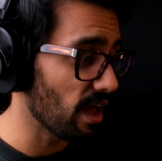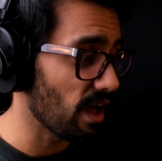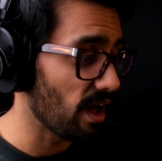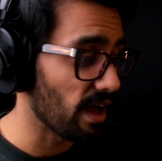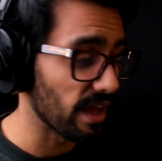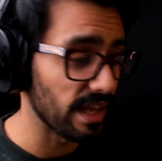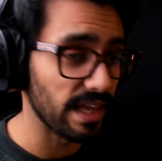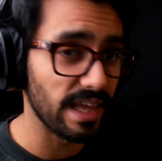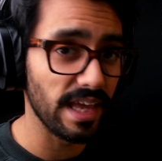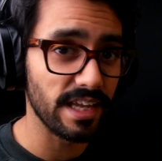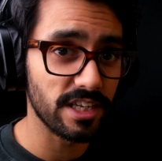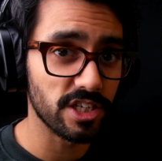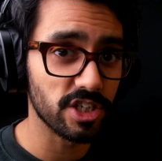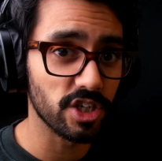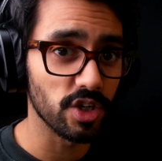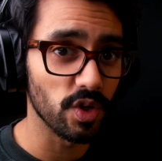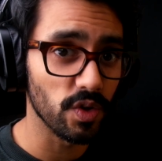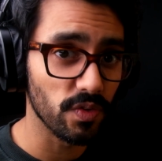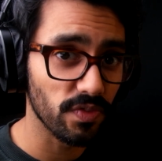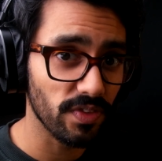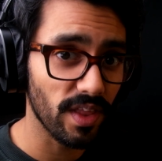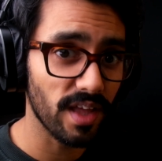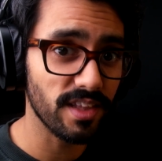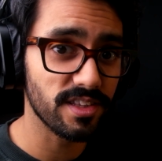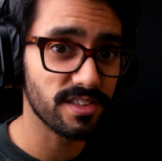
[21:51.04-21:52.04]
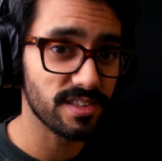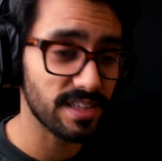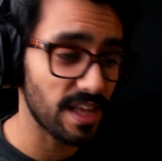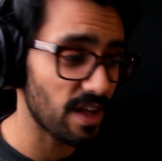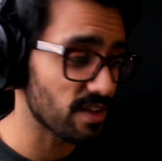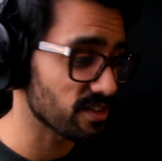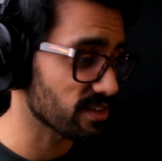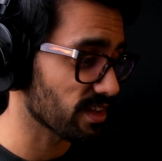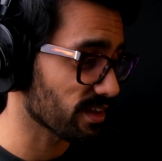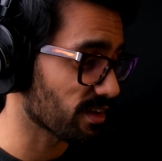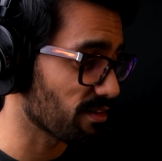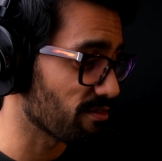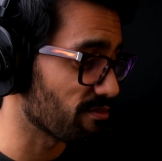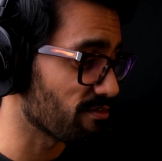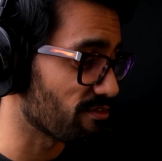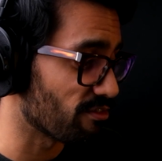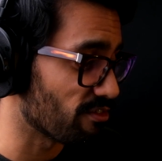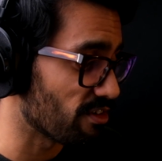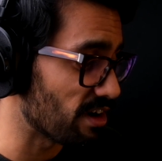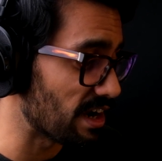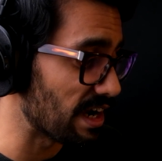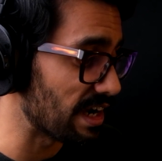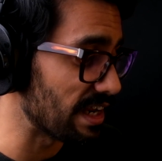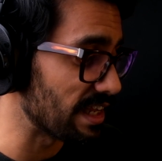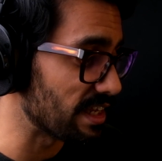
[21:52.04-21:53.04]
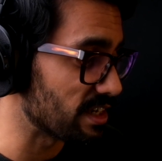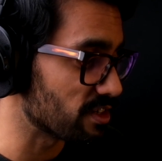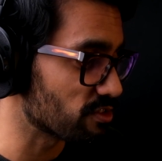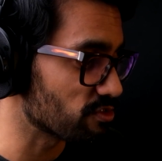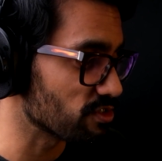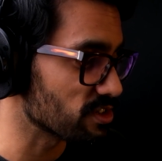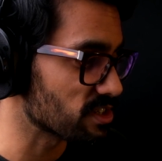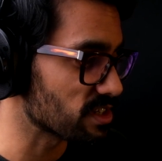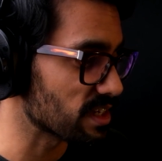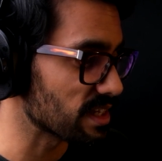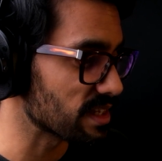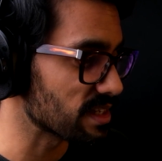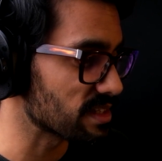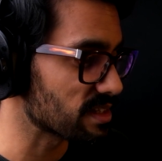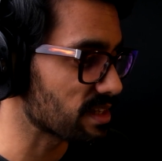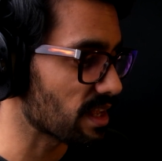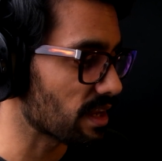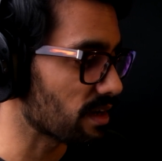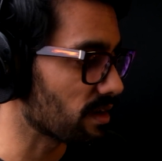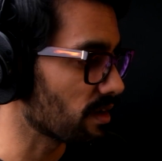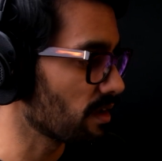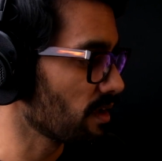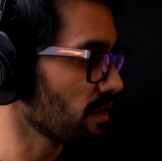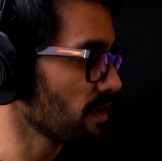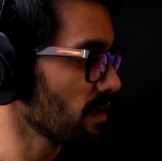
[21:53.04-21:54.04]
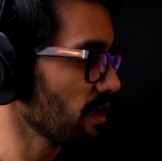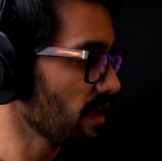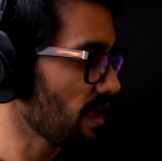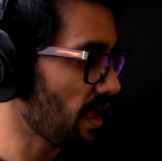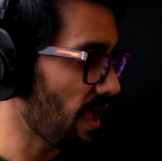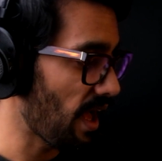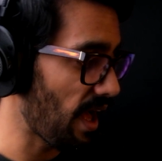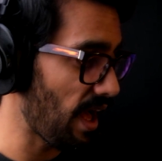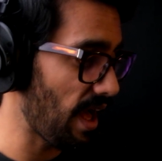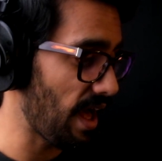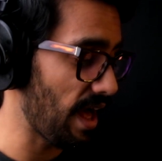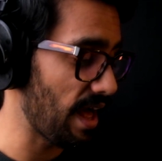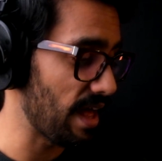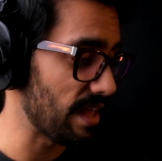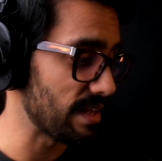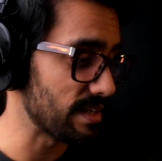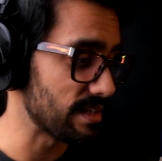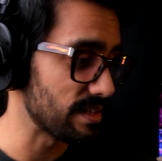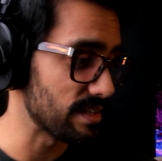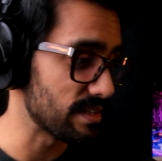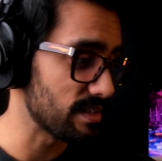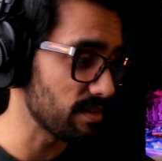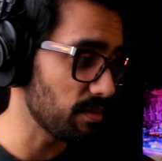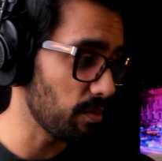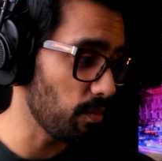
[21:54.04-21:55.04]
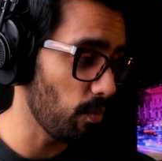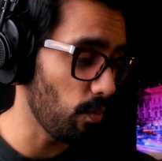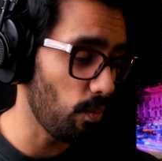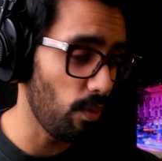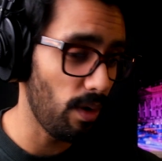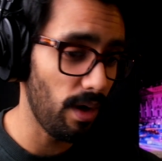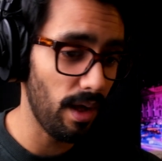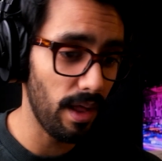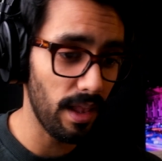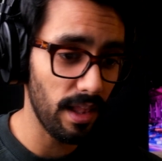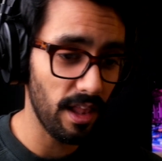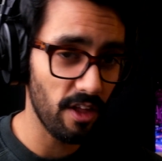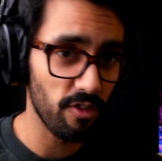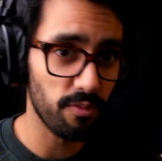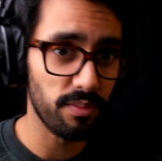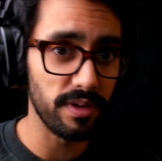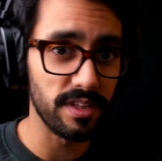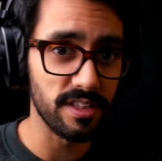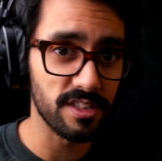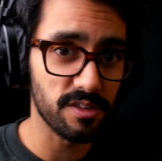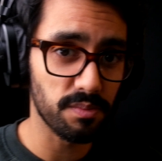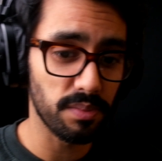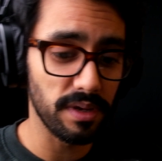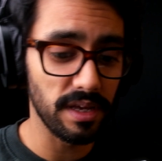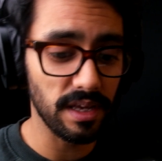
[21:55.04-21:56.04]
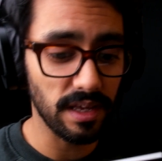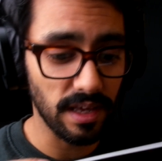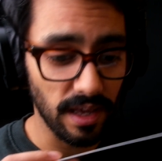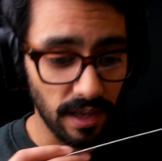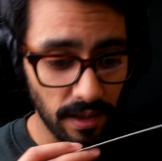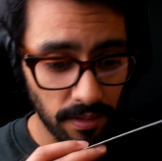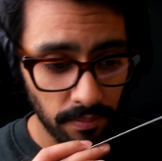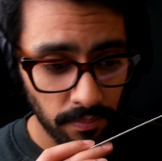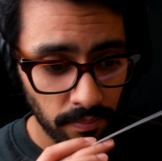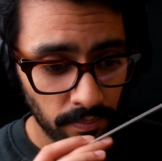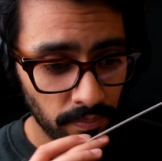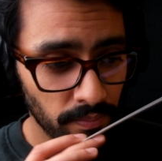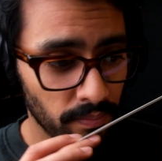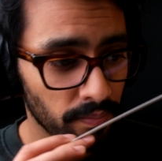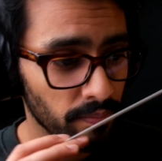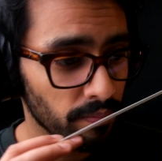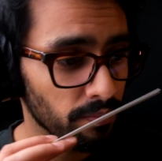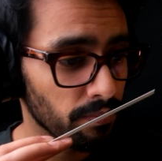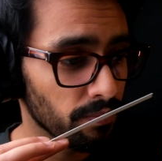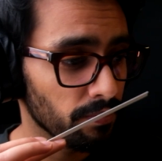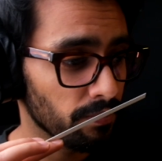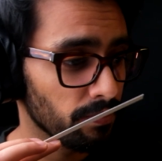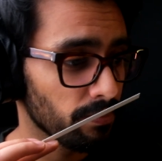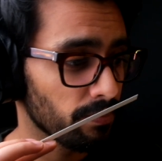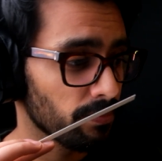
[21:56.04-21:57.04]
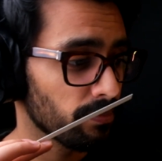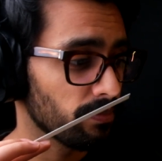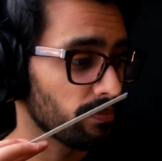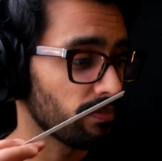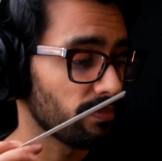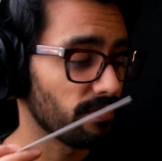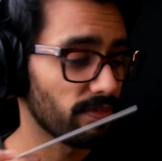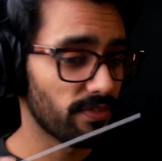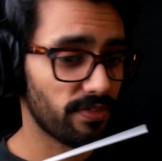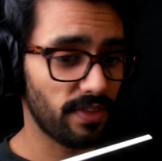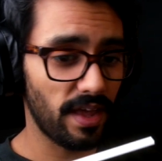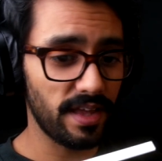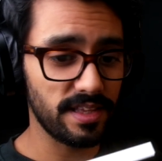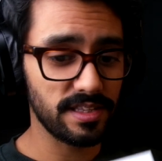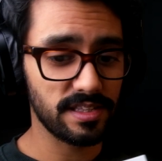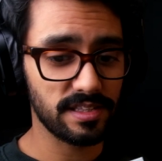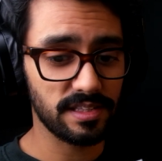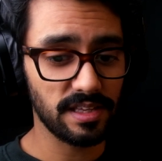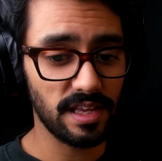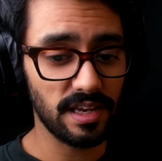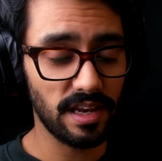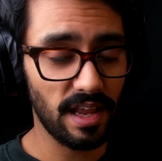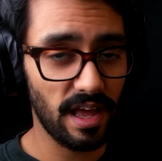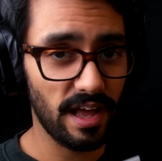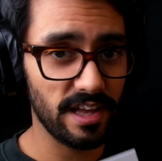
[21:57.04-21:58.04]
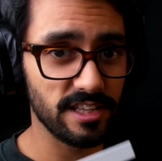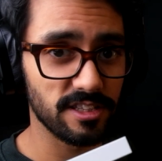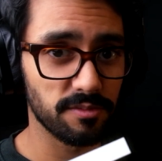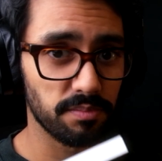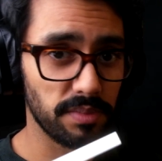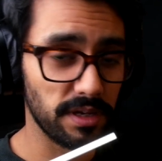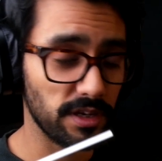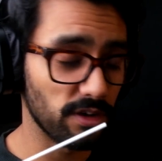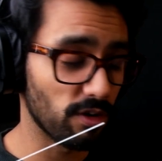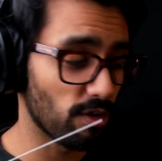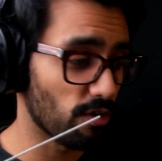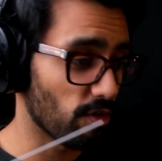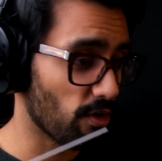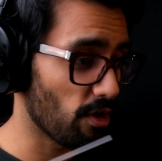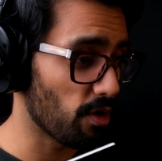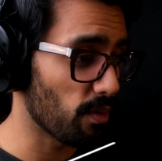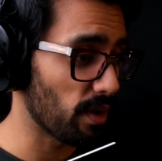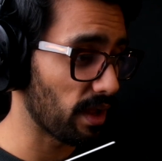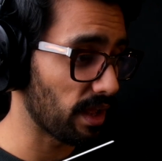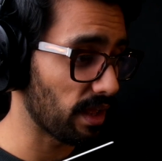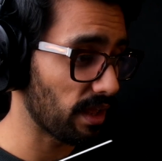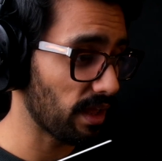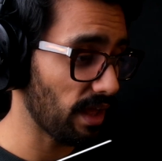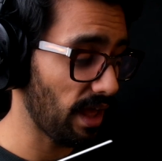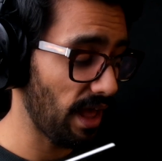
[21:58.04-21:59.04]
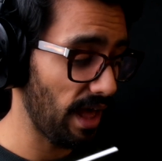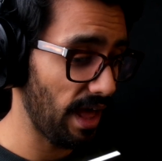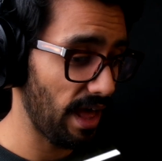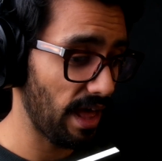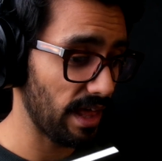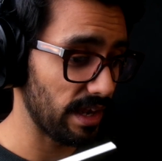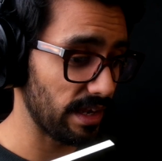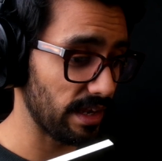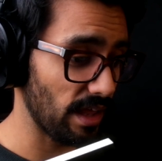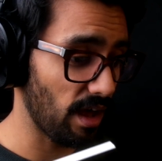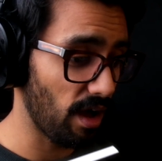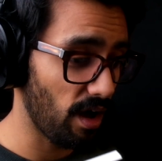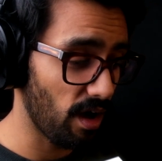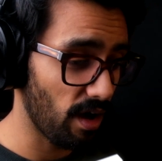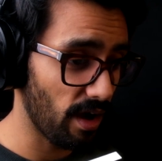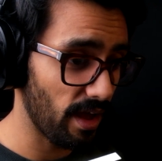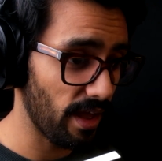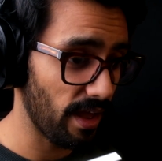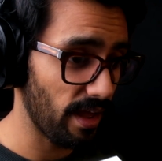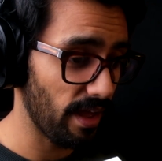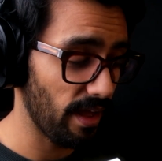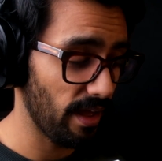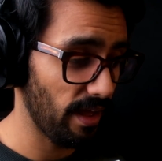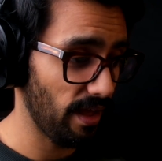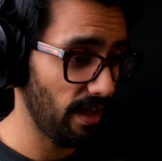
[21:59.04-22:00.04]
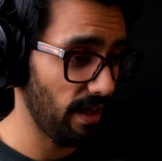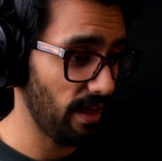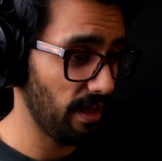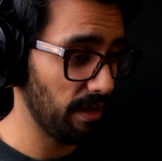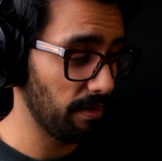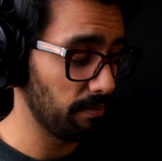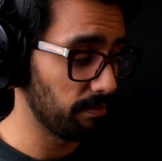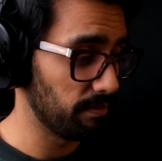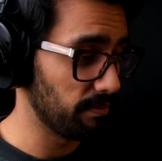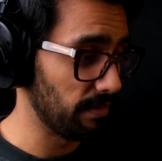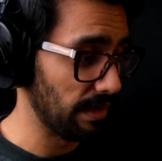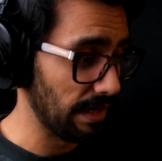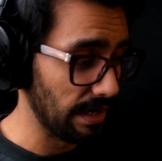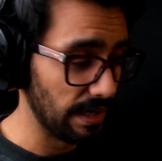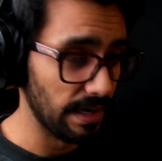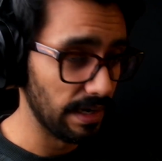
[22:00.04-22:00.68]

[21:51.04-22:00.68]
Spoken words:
I get you. That sounds like a really interesting scent, and while I've been speaking, that scent has been growing, and I am